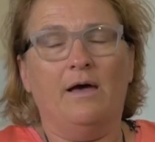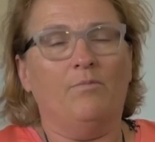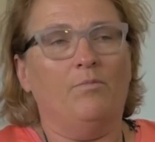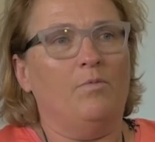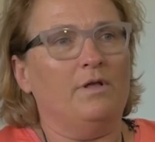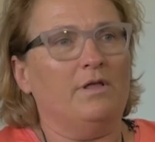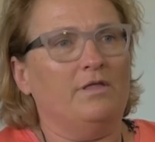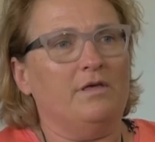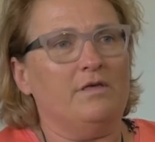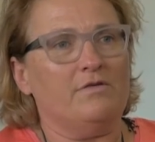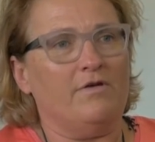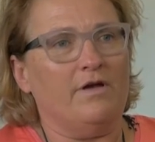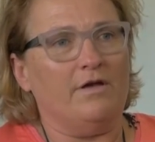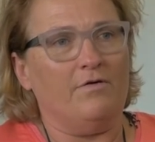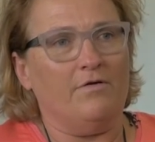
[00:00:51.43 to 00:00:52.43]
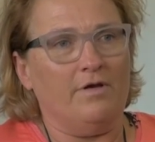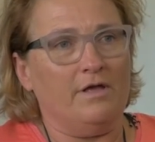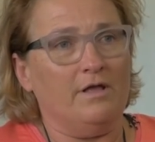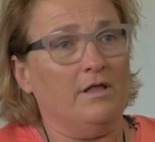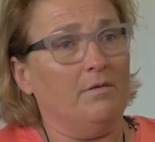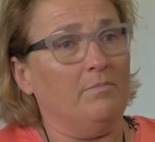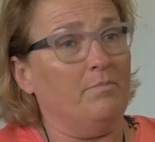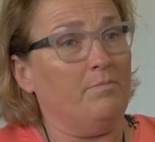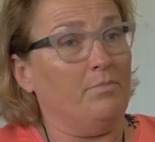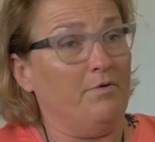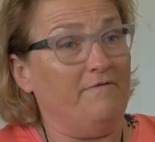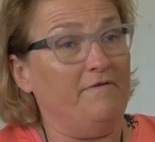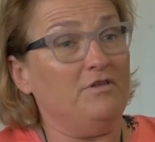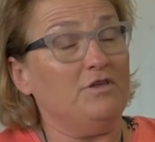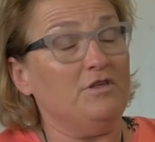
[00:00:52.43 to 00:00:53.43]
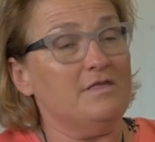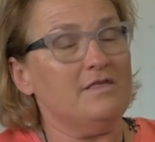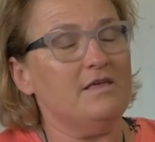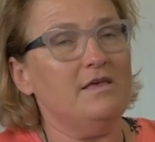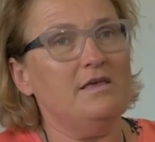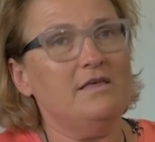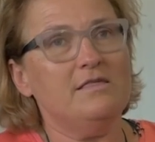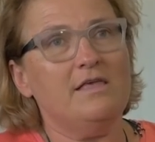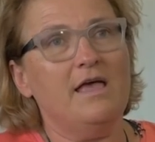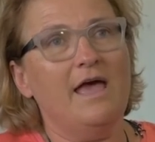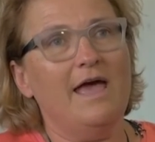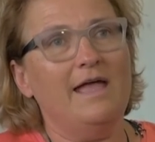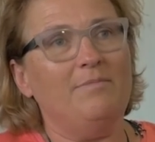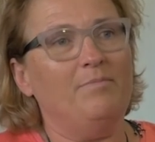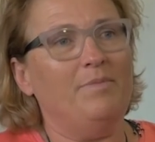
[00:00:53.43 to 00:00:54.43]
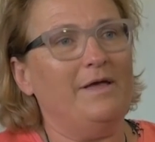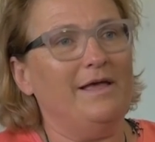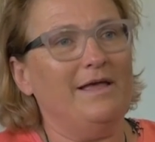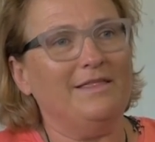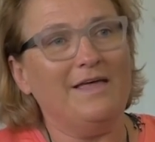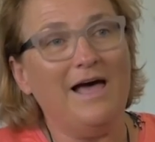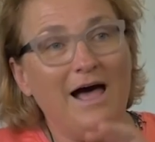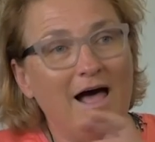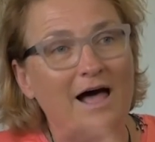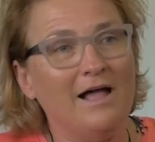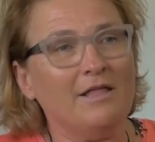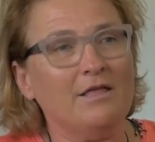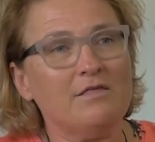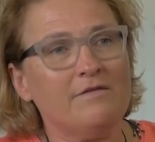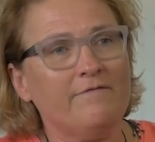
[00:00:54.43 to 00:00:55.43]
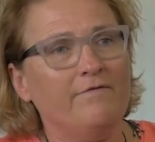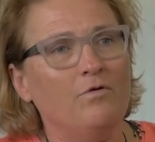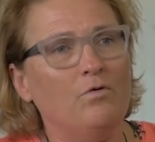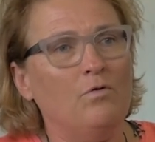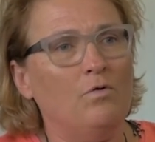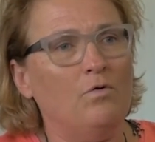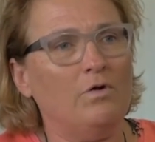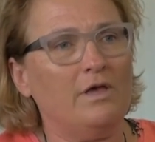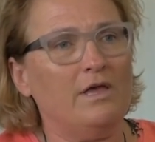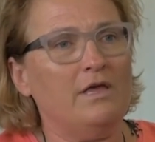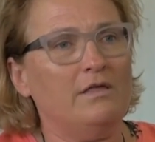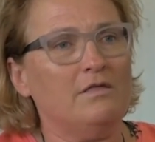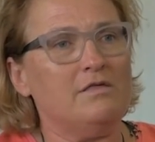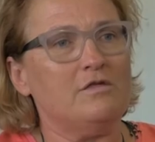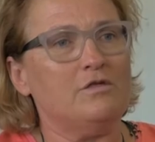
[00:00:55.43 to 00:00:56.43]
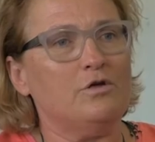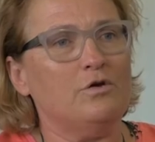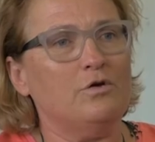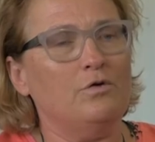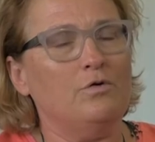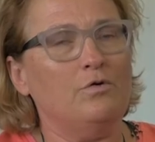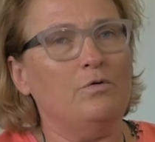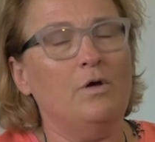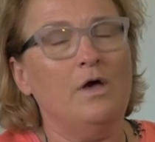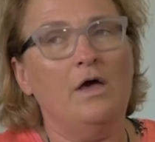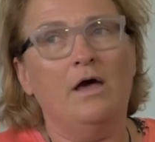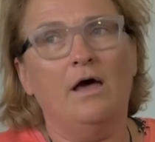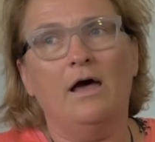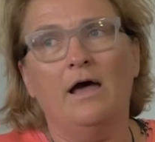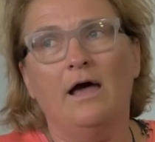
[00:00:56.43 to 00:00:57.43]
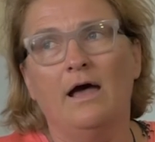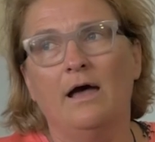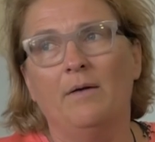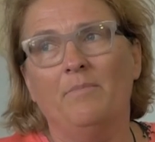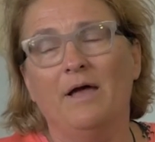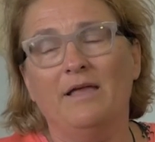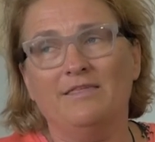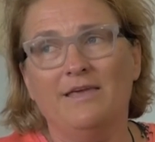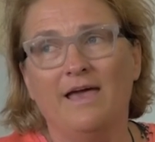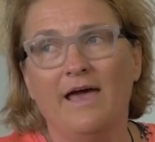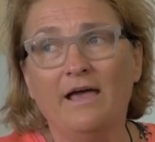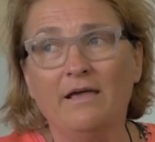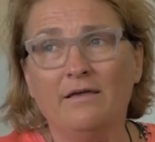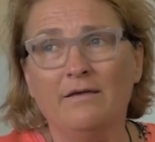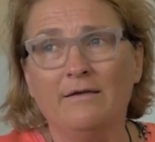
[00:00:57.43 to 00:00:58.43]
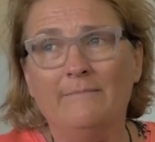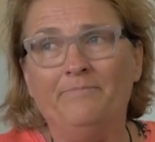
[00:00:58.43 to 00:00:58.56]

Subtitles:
one of the Australian curriculum proficiencies and being the hardest for kids to attack.